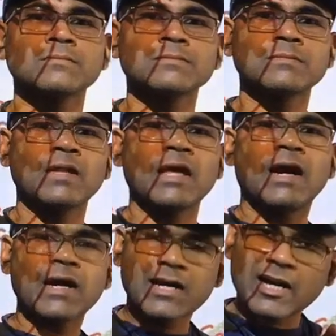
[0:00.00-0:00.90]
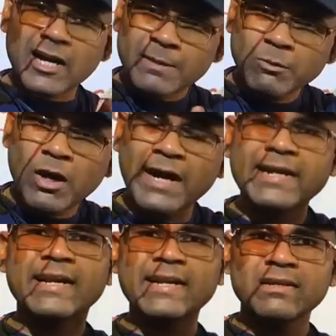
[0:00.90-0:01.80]
a
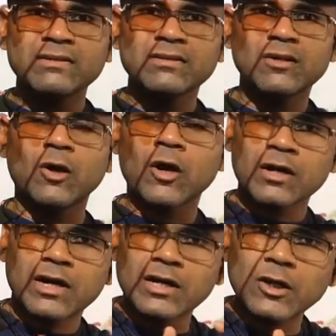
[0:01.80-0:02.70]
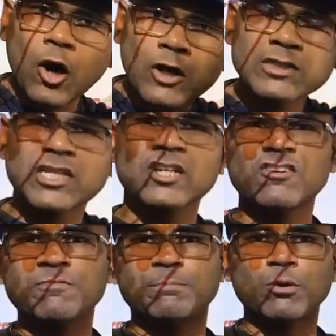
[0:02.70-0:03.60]
carbohydrate or a long chain of
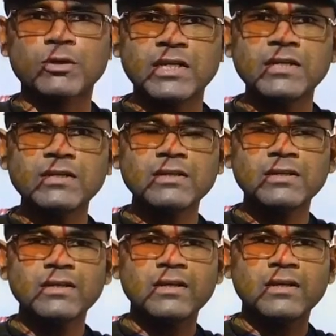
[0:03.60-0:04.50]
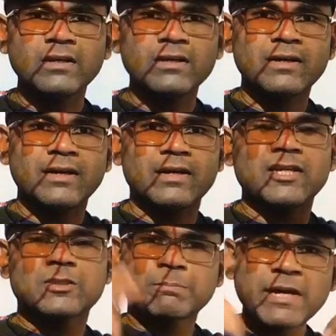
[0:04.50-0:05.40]
protein is
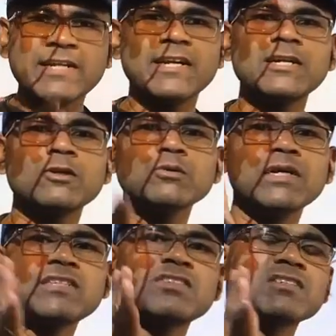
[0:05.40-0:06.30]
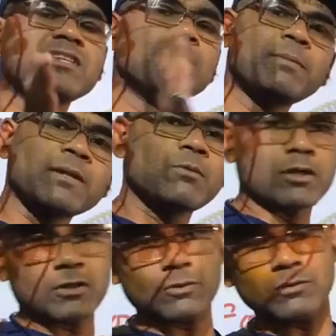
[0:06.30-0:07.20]
split into its simpler
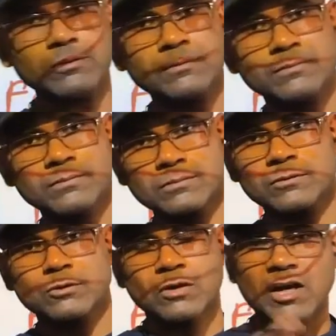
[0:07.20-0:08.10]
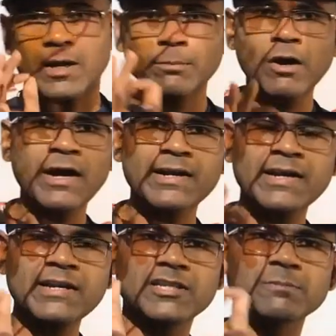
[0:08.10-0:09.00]
molecule. Carbohydrate is
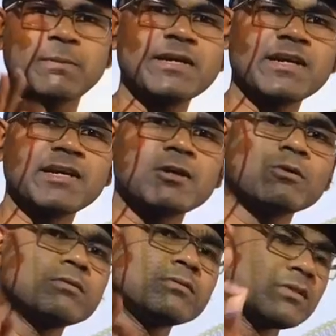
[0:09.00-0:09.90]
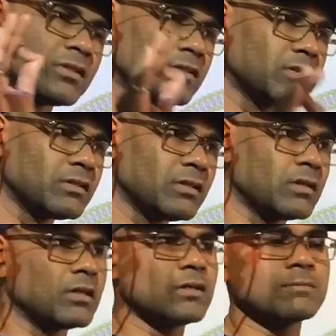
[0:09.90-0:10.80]
split into
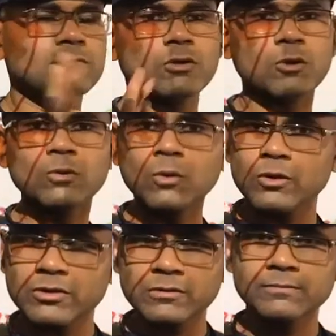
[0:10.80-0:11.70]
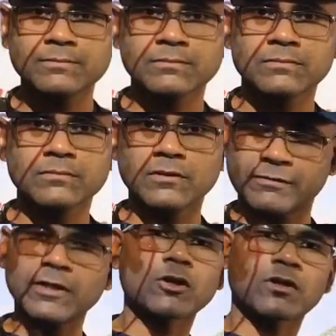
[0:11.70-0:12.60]
glucose if you are
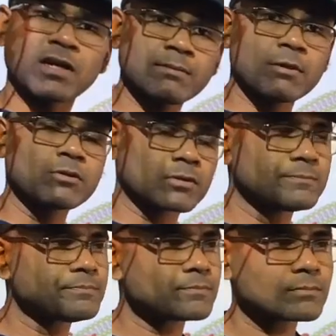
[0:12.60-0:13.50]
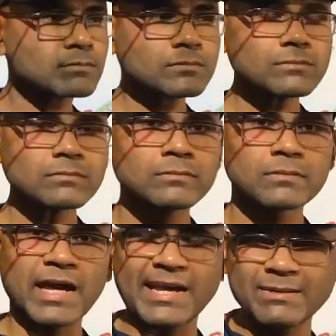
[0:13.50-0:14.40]
talking about
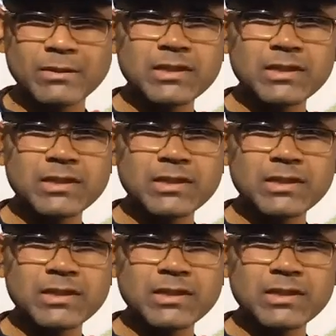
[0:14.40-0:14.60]
animals,